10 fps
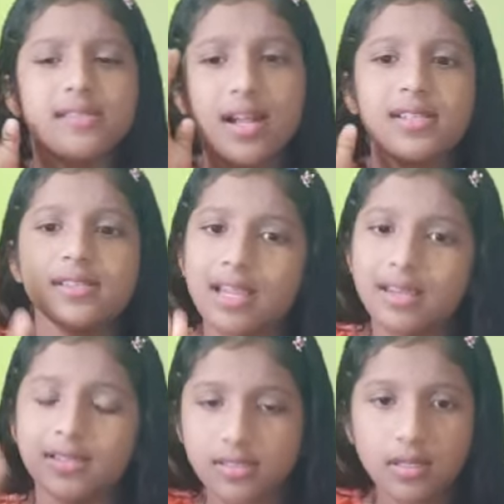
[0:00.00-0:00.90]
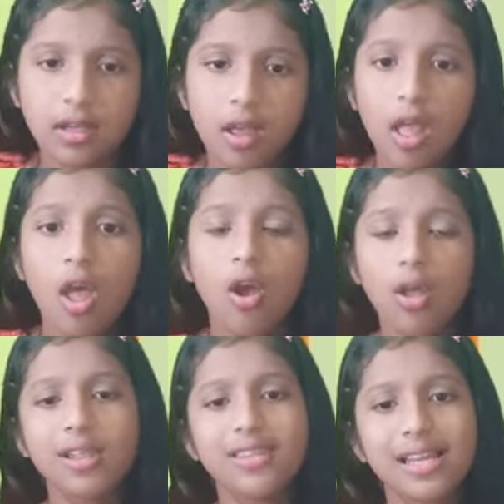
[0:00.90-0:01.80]
Understand it.
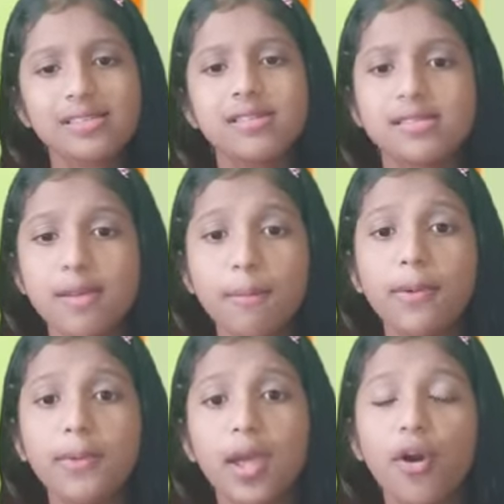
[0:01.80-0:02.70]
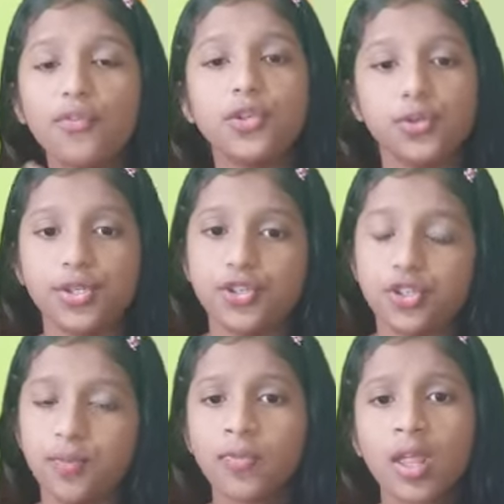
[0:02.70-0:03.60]
Okay, that is the simple way of nutrition.